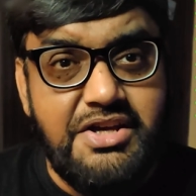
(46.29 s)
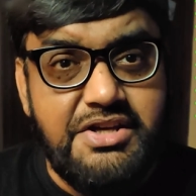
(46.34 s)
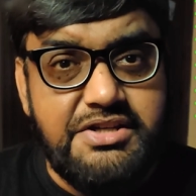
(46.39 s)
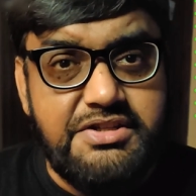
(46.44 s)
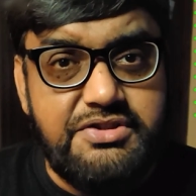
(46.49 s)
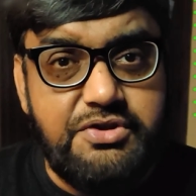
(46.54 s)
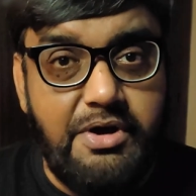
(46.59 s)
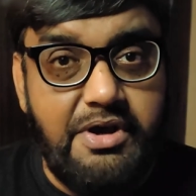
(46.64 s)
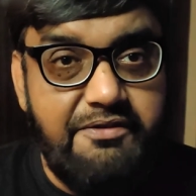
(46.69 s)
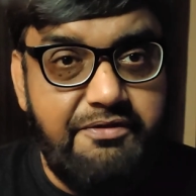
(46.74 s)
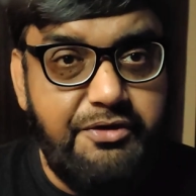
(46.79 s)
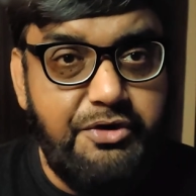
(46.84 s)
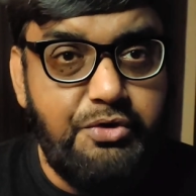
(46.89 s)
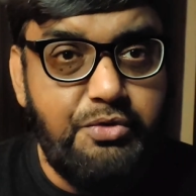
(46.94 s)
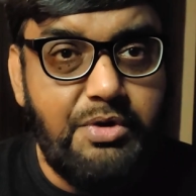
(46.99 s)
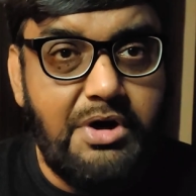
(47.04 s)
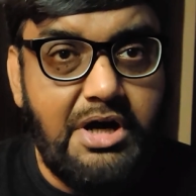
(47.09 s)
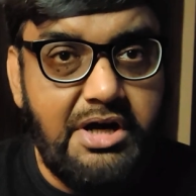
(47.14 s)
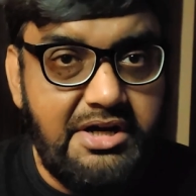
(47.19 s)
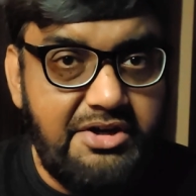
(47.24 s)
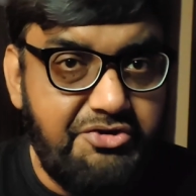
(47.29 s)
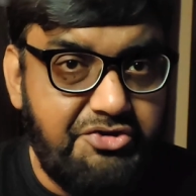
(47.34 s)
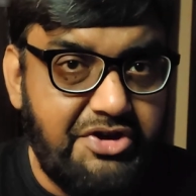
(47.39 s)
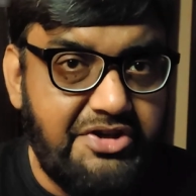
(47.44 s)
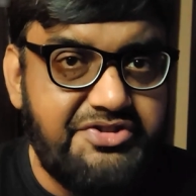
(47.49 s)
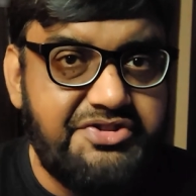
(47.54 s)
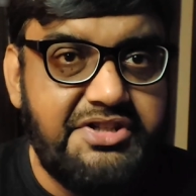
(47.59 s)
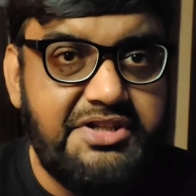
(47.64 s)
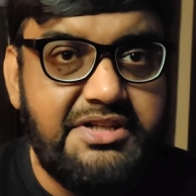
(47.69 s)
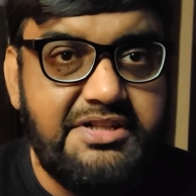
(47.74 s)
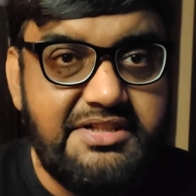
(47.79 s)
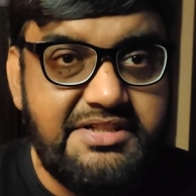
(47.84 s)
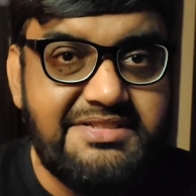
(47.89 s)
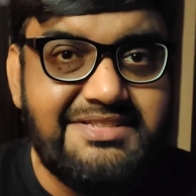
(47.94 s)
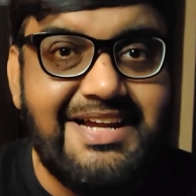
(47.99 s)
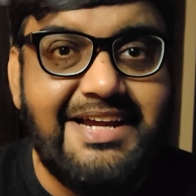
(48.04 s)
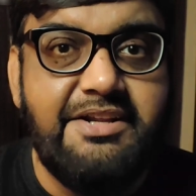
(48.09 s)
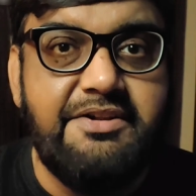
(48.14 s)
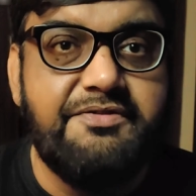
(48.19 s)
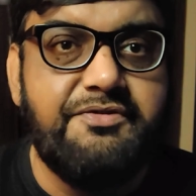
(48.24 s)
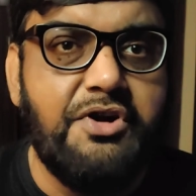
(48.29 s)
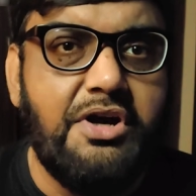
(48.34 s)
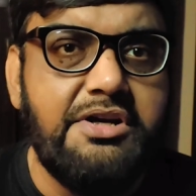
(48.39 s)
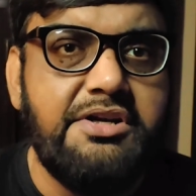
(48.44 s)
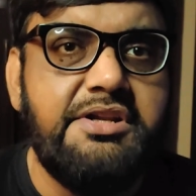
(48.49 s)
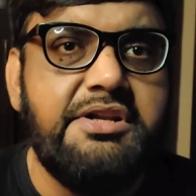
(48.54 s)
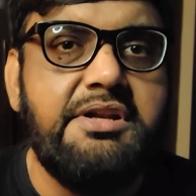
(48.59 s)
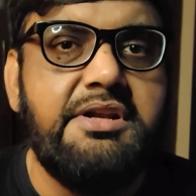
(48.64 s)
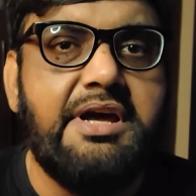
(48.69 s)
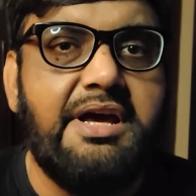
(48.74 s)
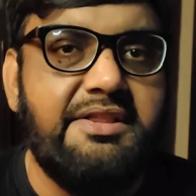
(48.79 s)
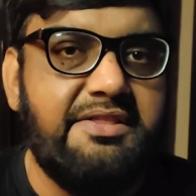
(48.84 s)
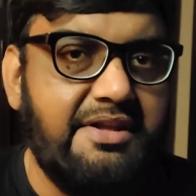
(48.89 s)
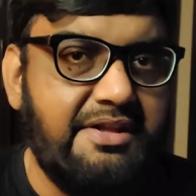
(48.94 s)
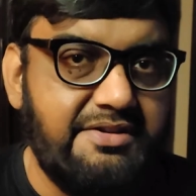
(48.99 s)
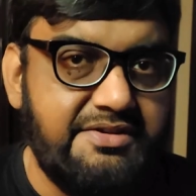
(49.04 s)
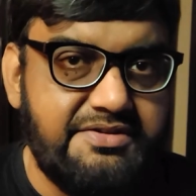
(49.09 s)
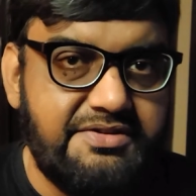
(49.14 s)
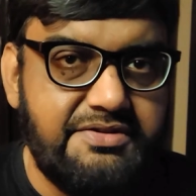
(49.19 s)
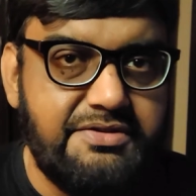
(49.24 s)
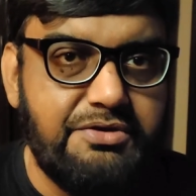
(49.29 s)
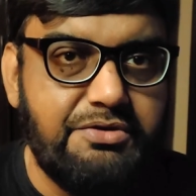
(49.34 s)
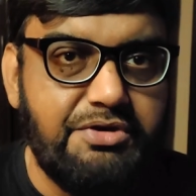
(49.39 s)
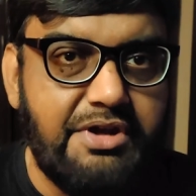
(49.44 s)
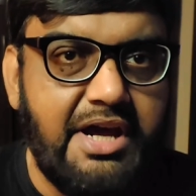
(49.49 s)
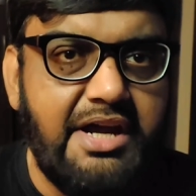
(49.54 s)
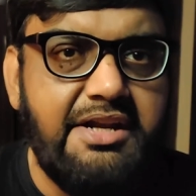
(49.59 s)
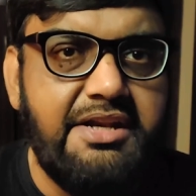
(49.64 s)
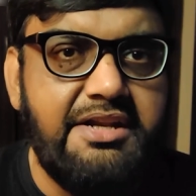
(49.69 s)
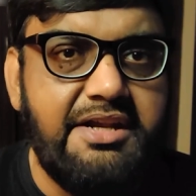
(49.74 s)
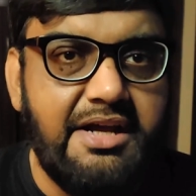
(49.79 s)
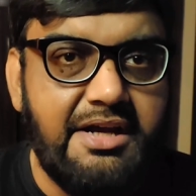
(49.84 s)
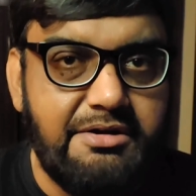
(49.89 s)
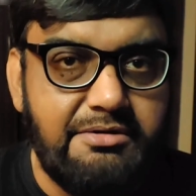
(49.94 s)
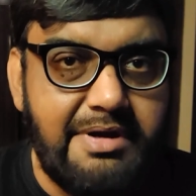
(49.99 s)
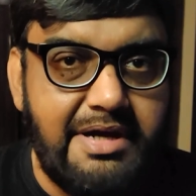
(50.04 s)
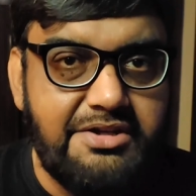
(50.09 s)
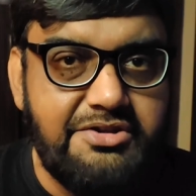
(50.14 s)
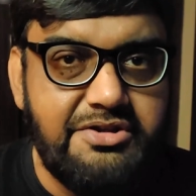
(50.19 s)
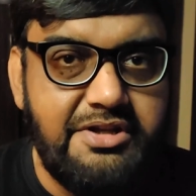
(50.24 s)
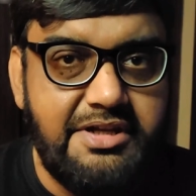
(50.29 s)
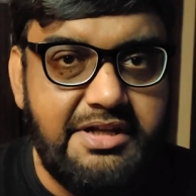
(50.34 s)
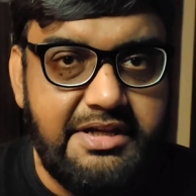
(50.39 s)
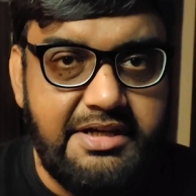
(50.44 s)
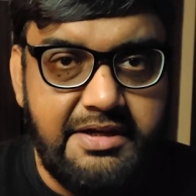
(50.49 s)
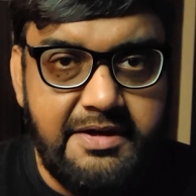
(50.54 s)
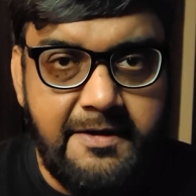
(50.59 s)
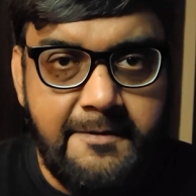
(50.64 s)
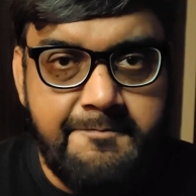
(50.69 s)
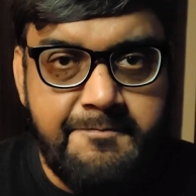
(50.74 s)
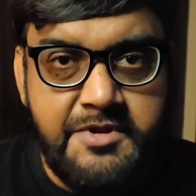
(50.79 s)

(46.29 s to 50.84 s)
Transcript: So if you are interested in this kind of content, I think this is a good idea to actually